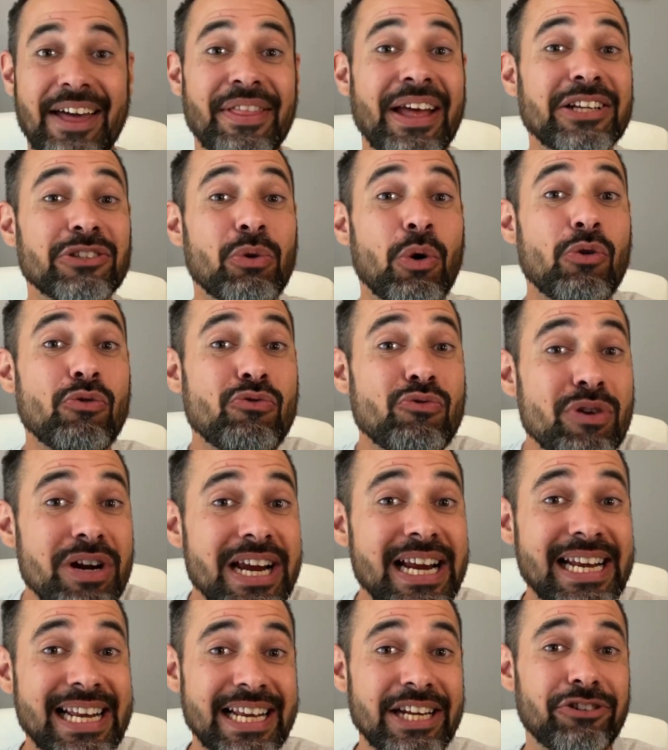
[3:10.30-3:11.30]
And that's what
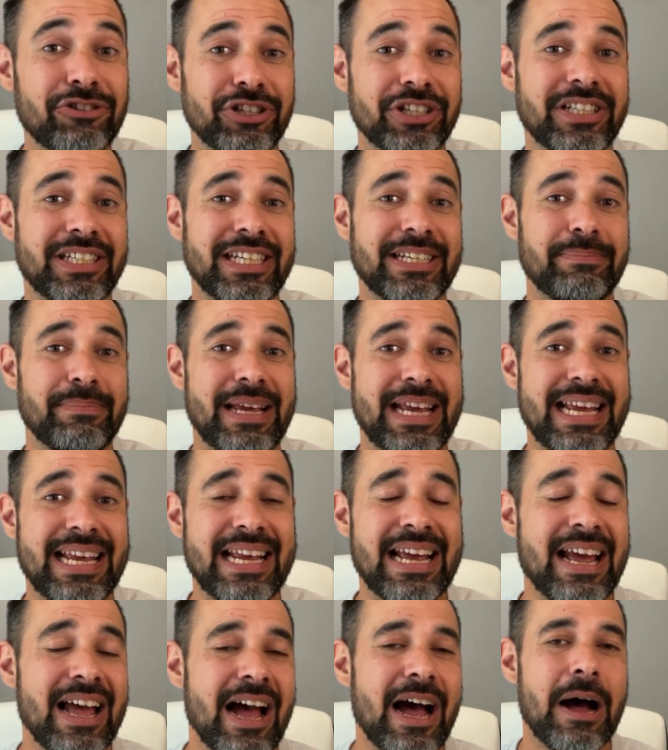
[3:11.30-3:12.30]
really interested
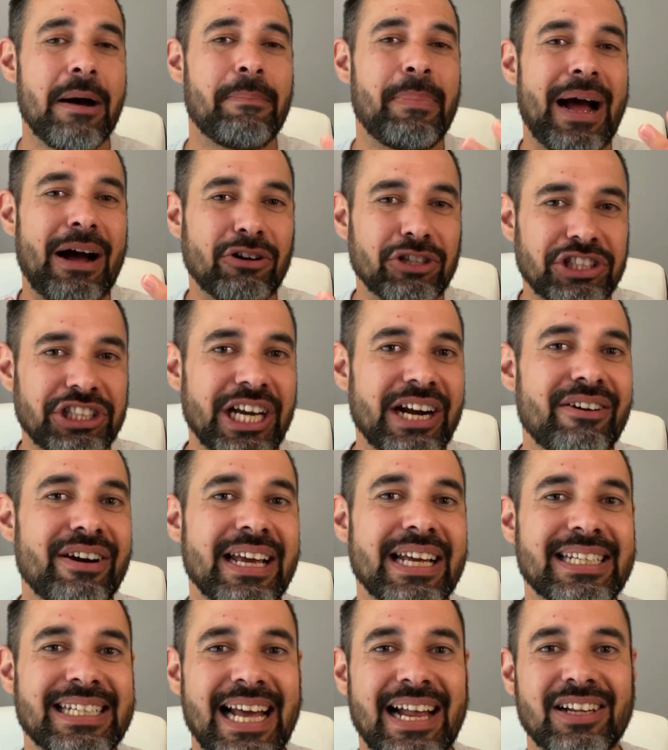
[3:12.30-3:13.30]
me about
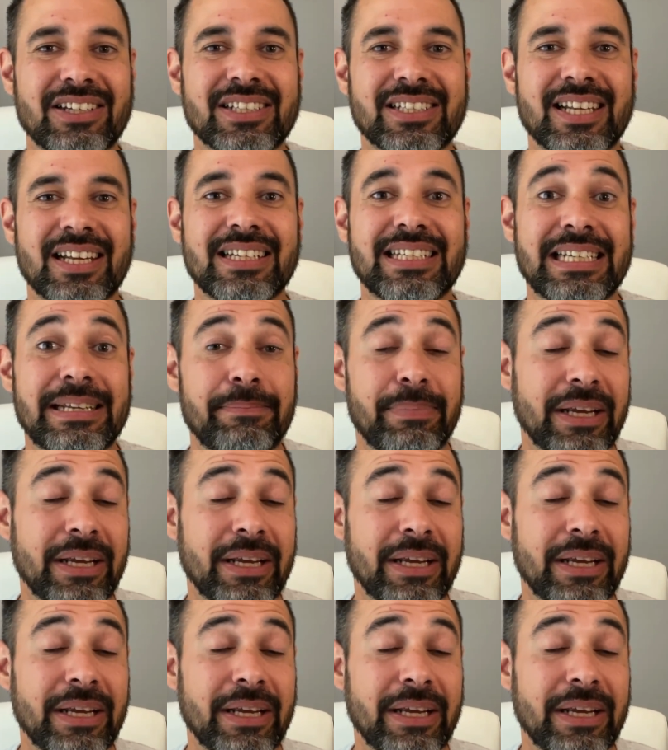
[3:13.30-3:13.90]
Geri et al.'s study,